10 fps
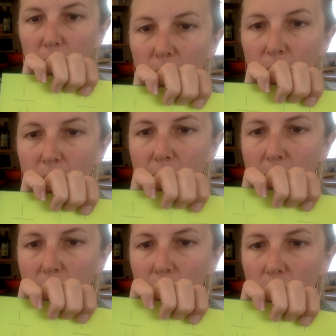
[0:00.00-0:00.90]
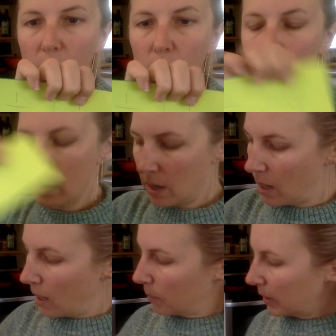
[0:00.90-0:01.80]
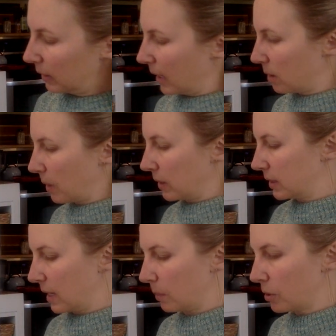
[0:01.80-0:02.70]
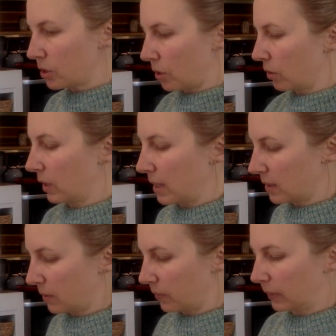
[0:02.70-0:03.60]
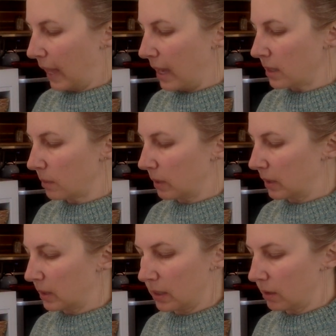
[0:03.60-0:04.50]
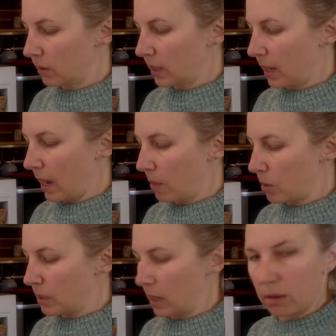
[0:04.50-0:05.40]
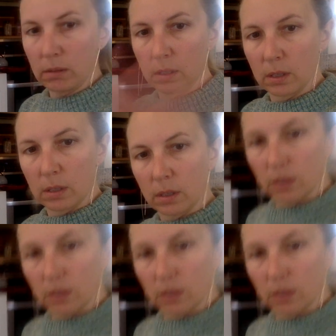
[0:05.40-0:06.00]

And now I'm going to lay them on the table so they're nice and flat. I'm going to tilt the camera down